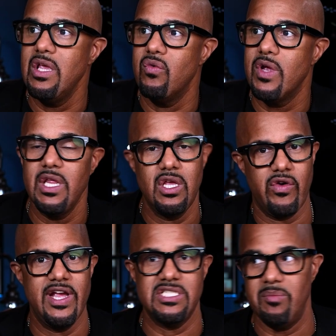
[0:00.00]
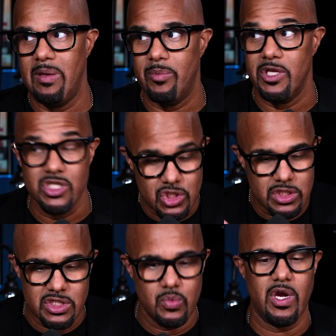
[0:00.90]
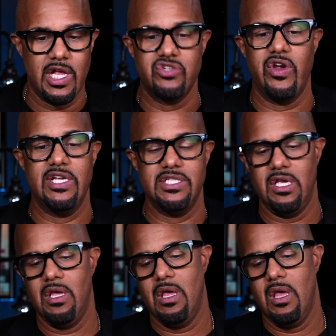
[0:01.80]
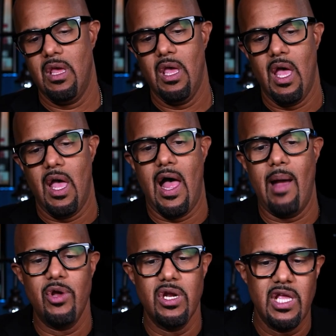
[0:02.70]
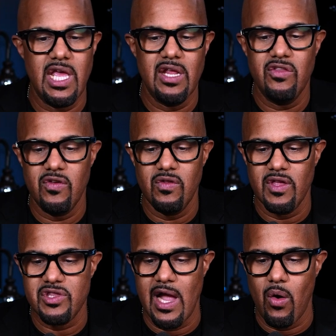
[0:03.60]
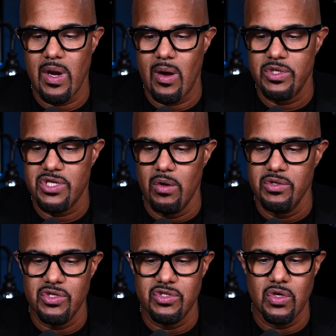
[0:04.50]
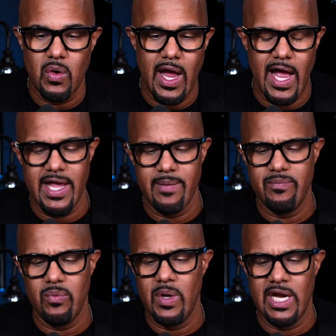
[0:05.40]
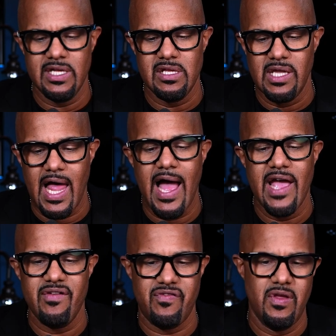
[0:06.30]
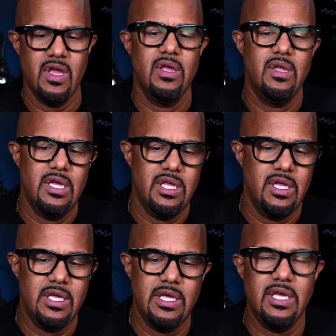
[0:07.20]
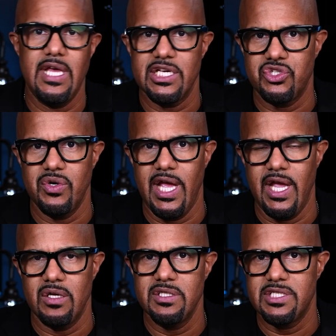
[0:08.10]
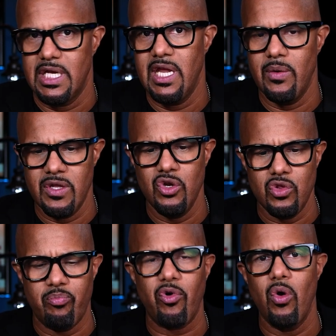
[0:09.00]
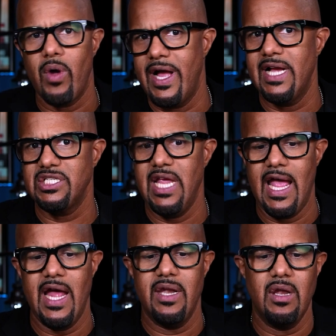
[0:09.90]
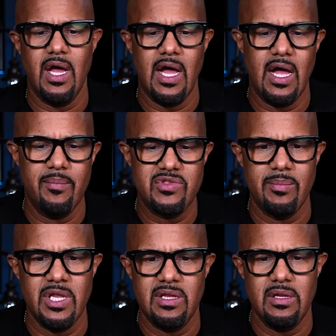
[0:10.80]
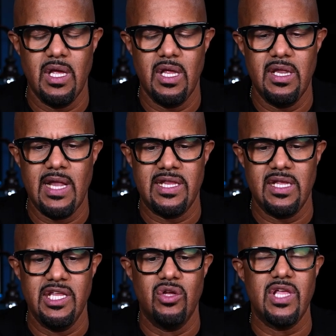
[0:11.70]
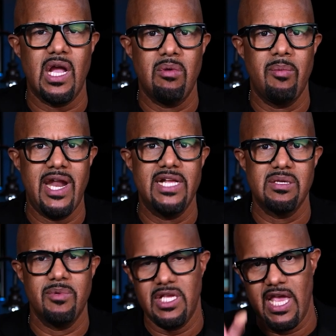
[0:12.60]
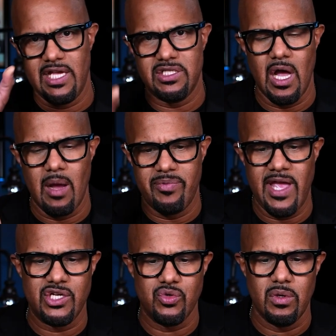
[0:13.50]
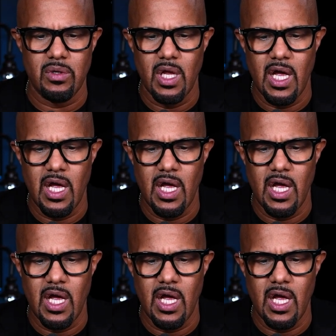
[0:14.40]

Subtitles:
really crazy, people. This is where it gets crazy. I'm going to get into this. Now, what I was going to do, when I did the live yesterday on Sunday when the news broke, I actually had some of the, not the legal document, but I had some of the case up, the actual